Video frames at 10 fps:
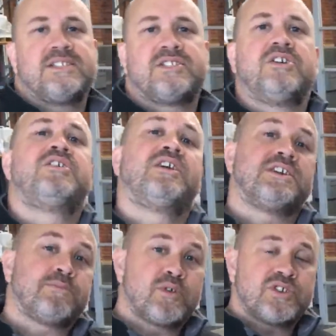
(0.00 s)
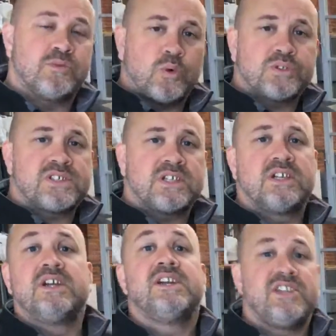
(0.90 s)
is turning and it's pushing water,
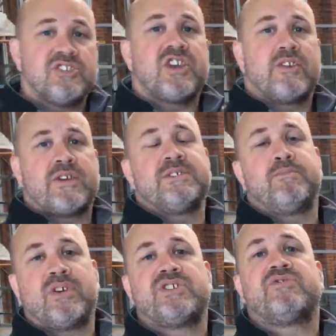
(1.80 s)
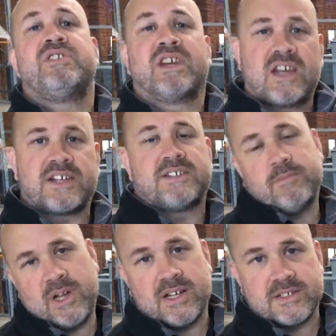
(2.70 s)
you're generating pressure and you're cutting
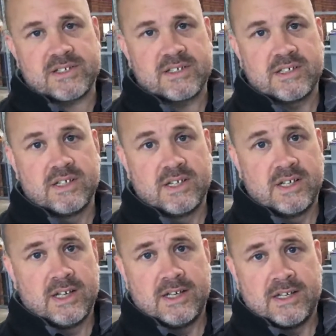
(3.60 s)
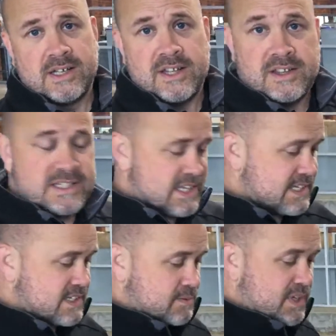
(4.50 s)
parts. This
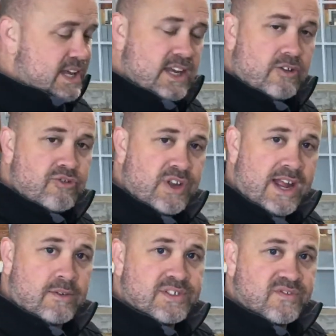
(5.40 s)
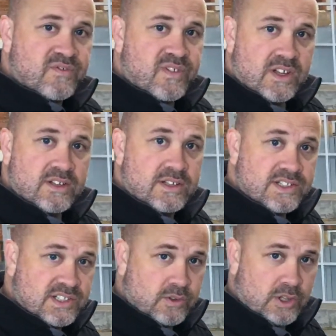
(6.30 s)
has up to 800 hours of
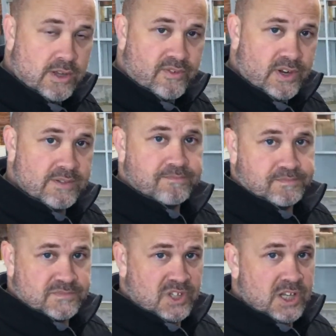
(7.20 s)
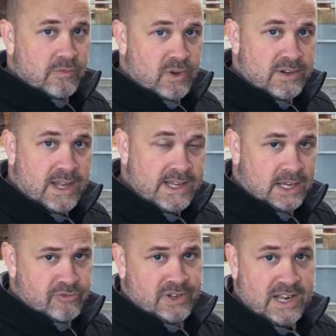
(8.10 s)
seal life on it, so you can run
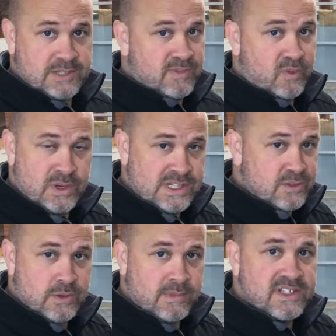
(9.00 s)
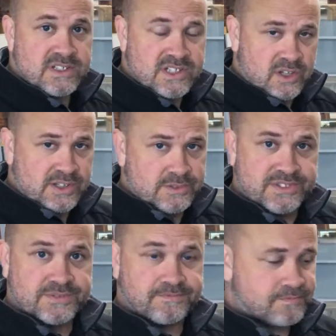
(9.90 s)
800 hours before you need to do any maintenance cycles.